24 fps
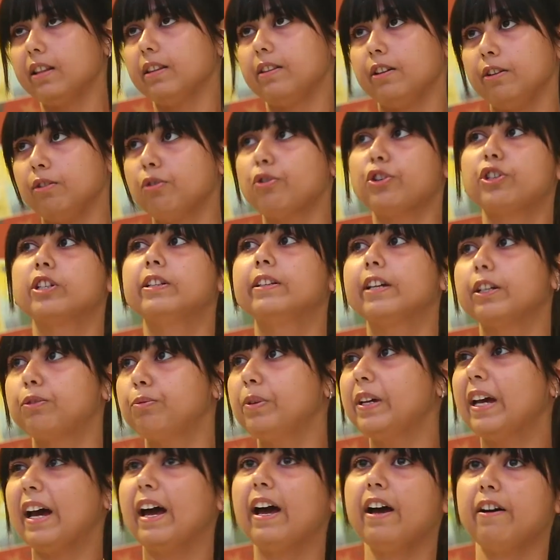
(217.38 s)
the notion that
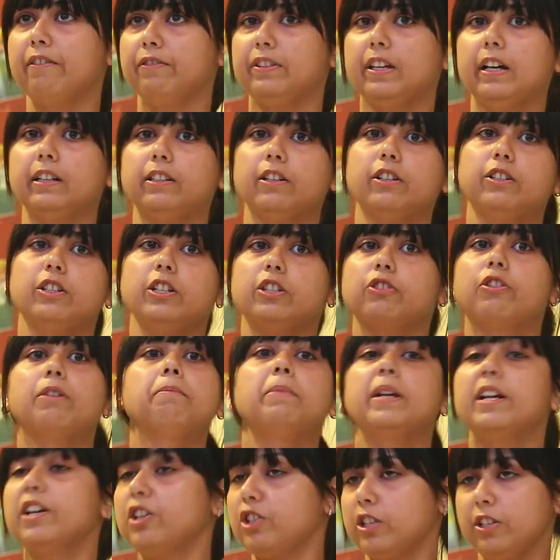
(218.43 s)
we have that
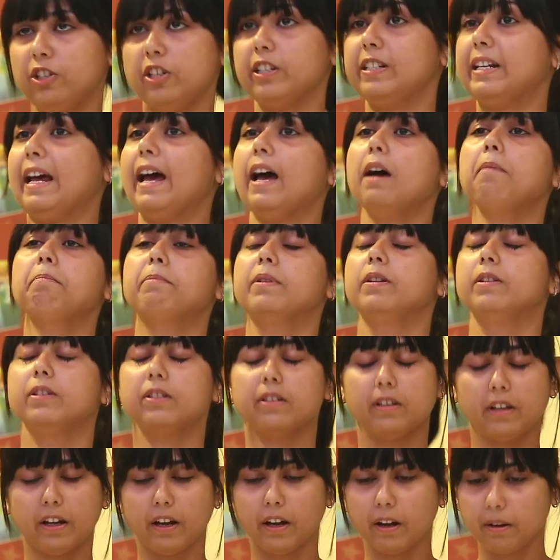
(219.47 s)
discrimination just
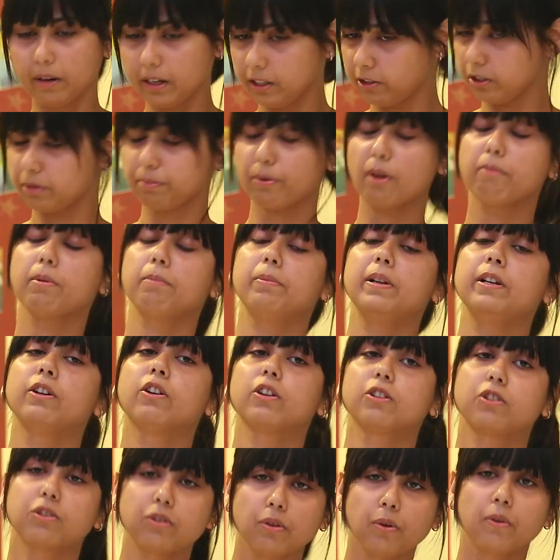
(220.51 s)
happens, it is probably
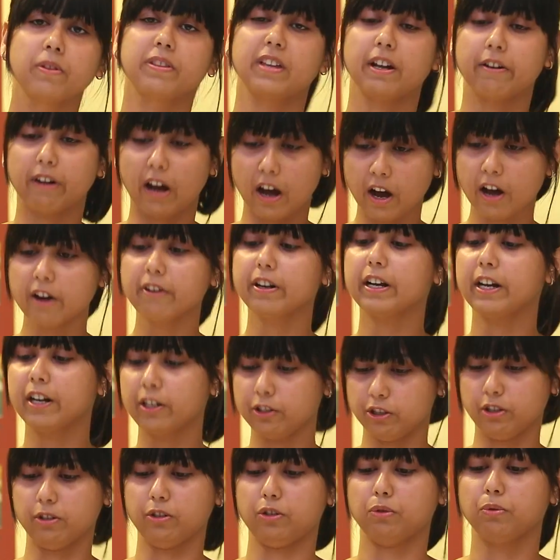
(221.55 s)
not so. There are
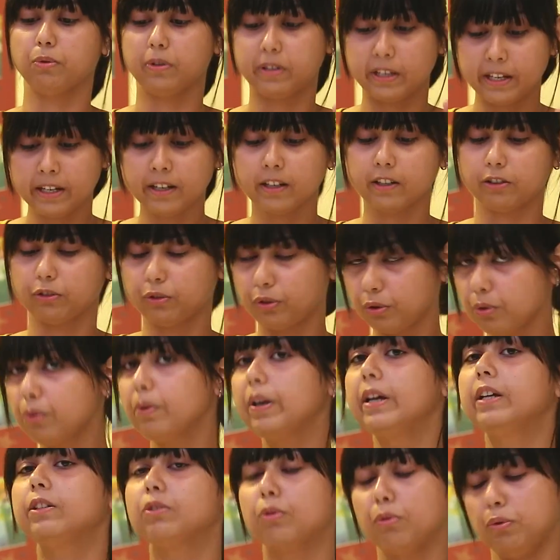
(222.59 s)
agents who think through
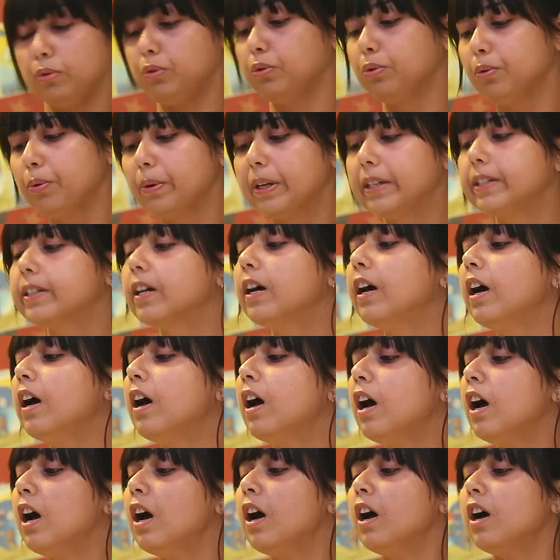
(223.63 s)
it, who do it.
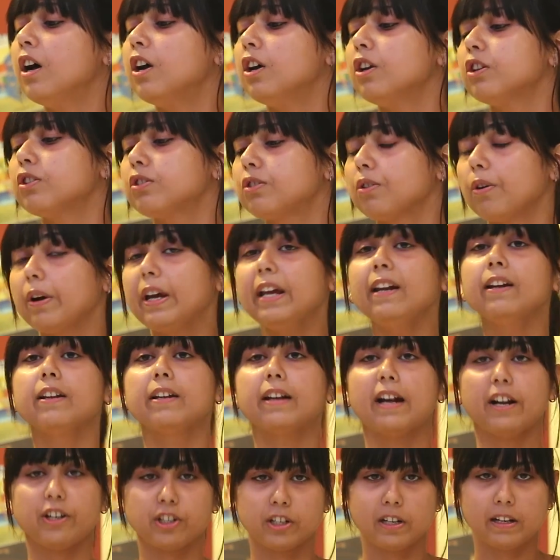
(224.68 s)
So in a
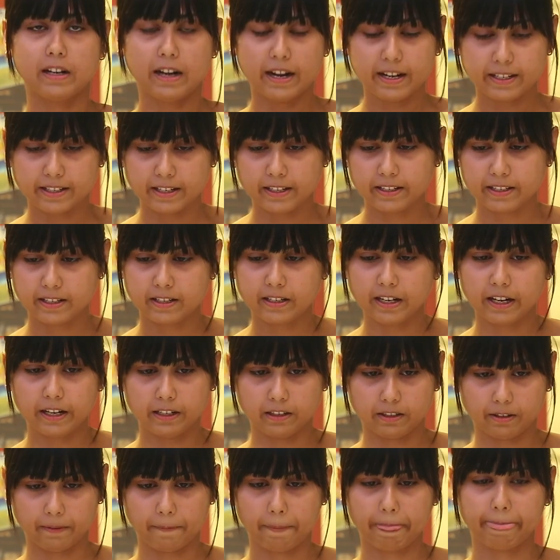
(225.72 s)
nationalizing
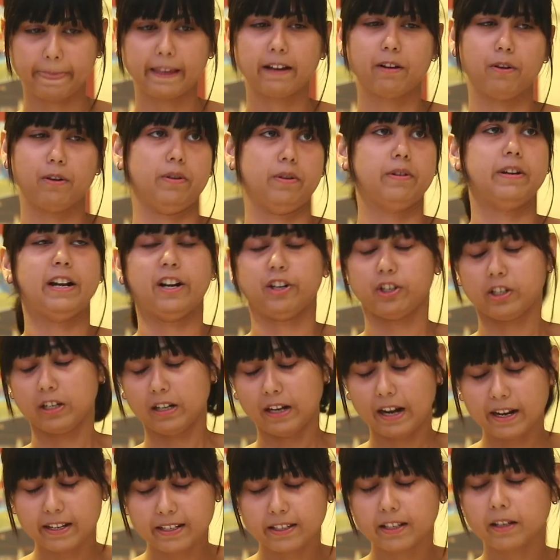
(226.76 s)
state,
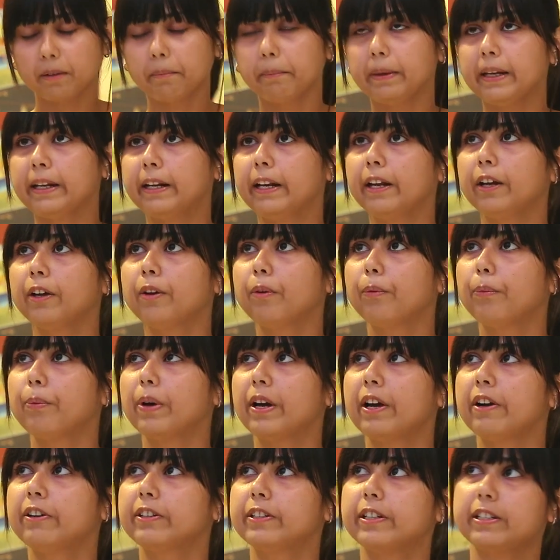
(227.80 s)
nationalizing meaning
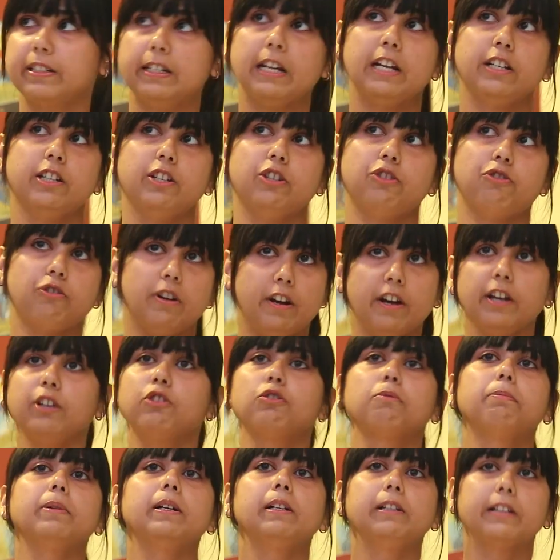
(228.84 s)
where the state is trying
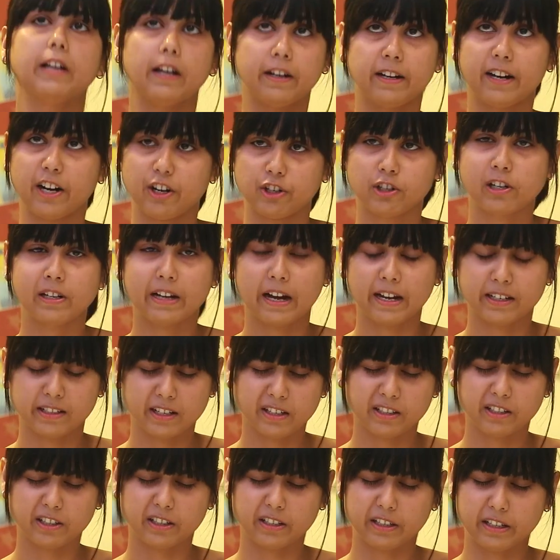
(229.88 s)
to build a national
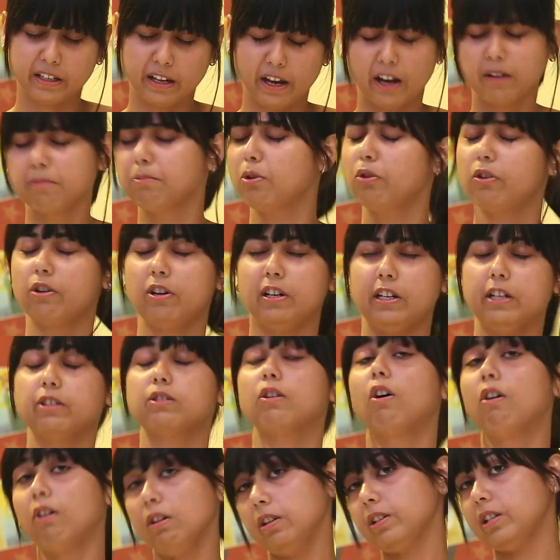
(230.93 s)
identity, and more or
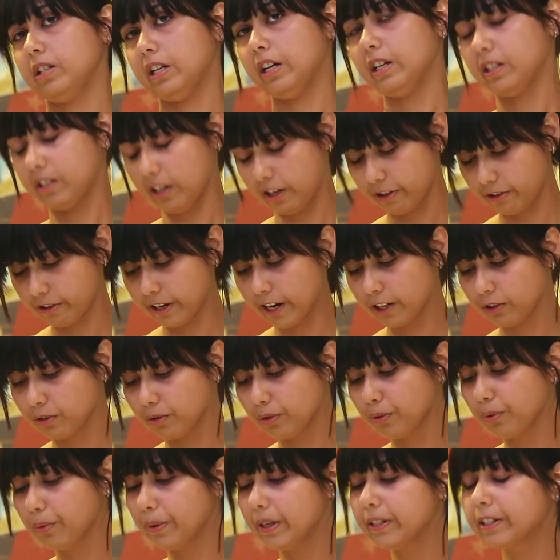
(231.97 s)
less all states are trying
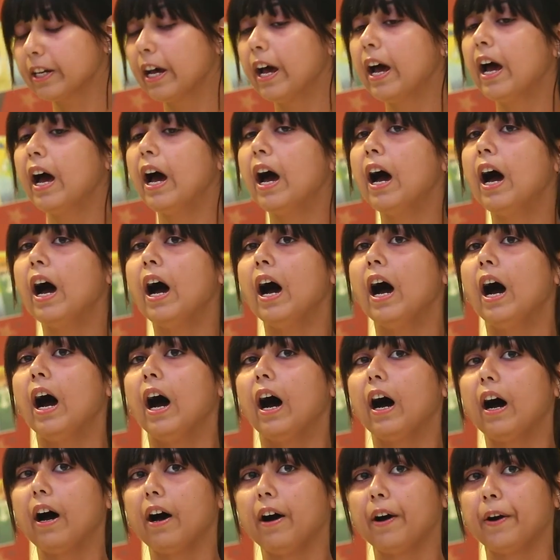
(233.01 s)
to do it,
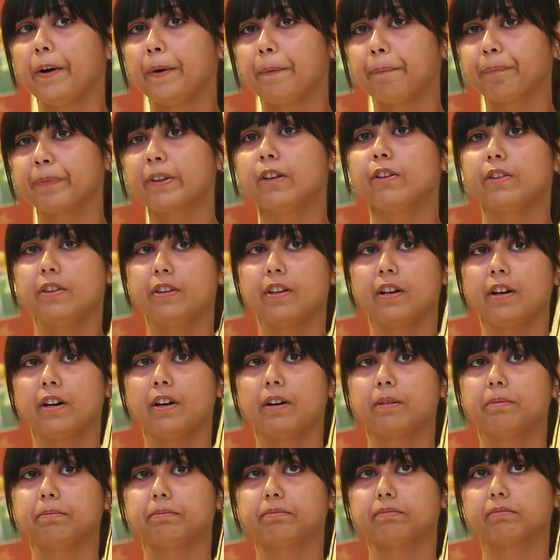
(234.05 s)

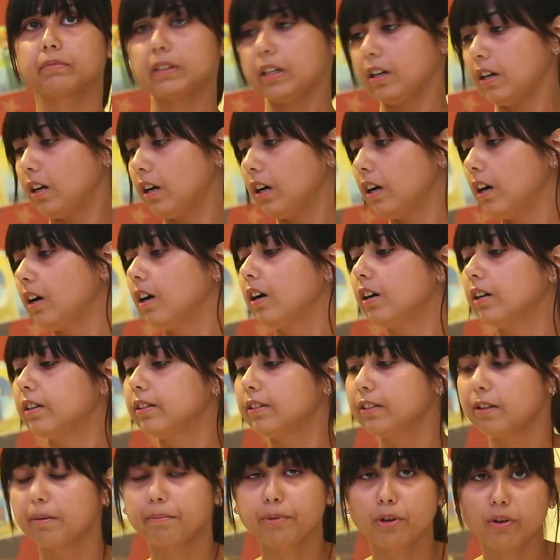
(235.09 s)
the
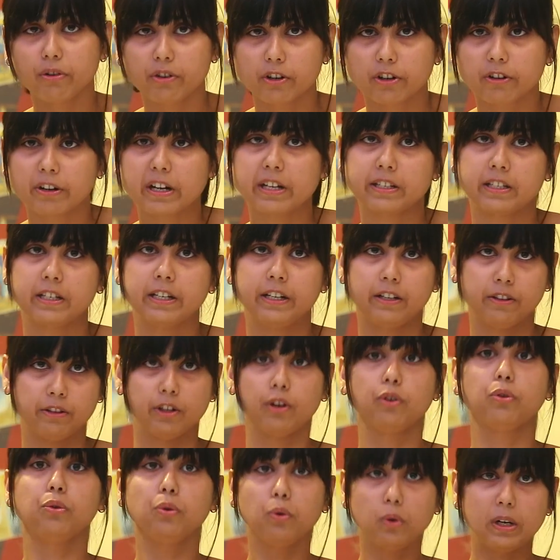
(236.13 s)
bureaucracy,
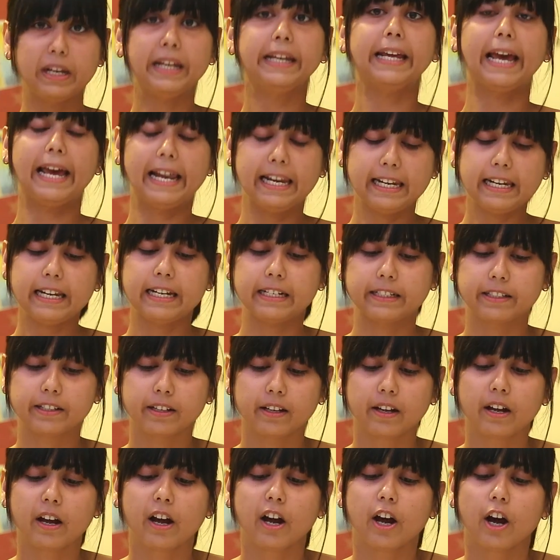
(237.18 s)
the ruling
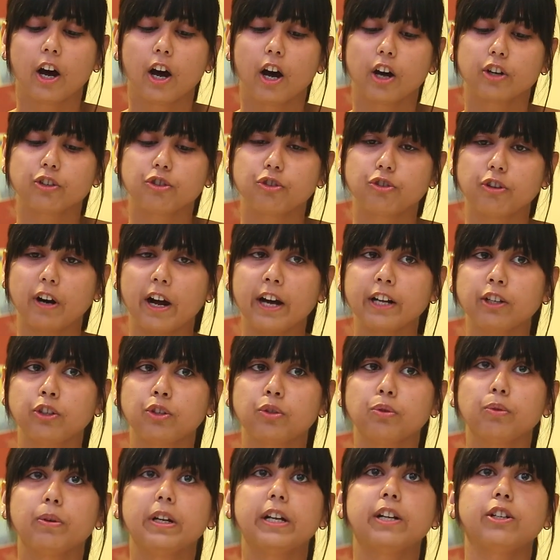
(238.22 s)
elite, try
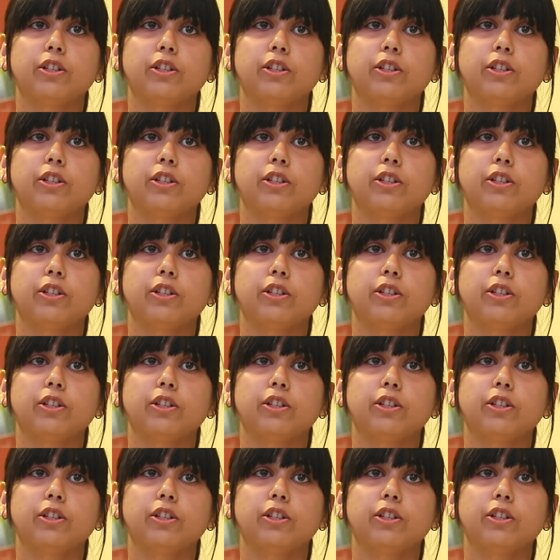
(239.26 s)
to